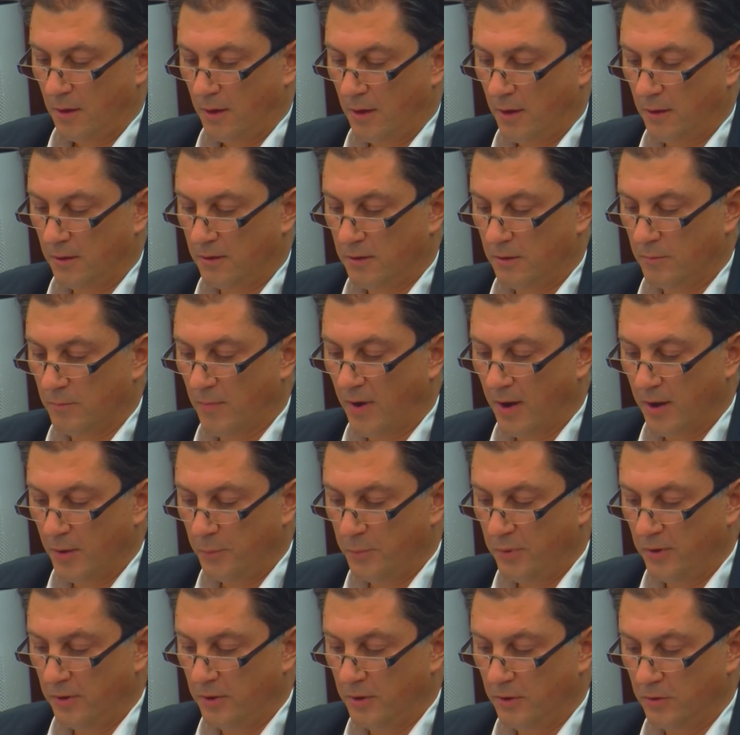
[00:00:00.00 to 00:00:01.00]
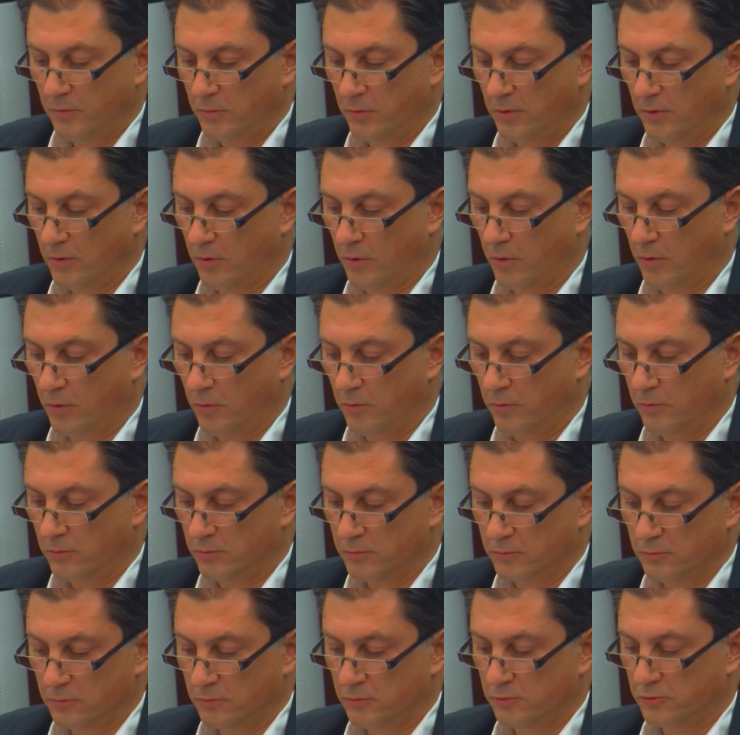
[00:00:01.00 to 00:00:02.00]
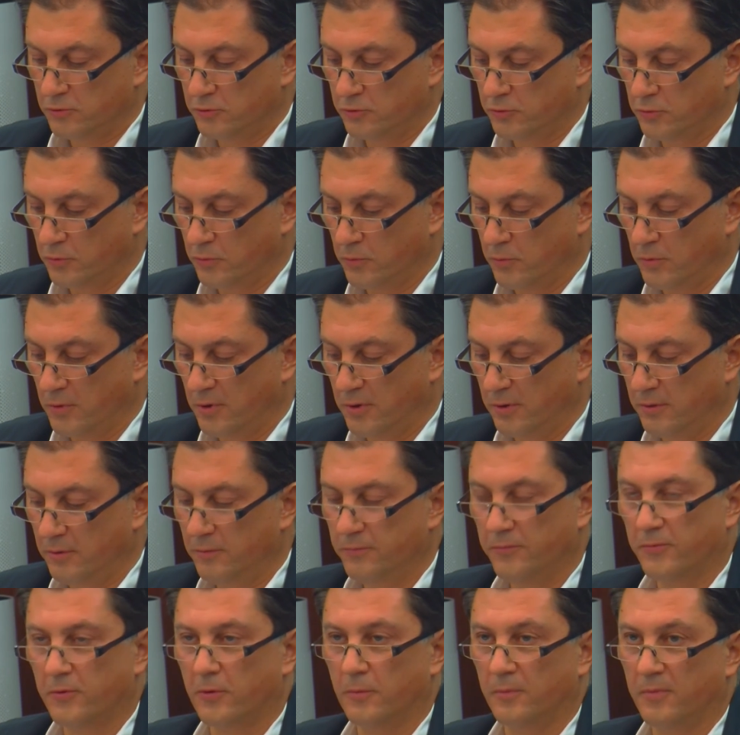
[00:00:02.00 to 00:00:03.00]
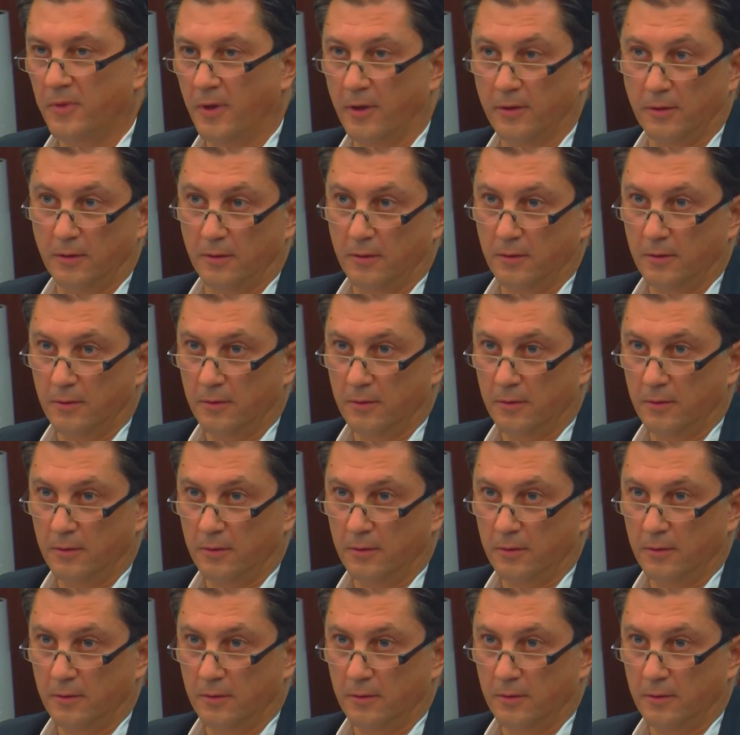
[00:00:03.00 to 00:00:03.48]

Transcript: And in my opinion, we all should learn from that.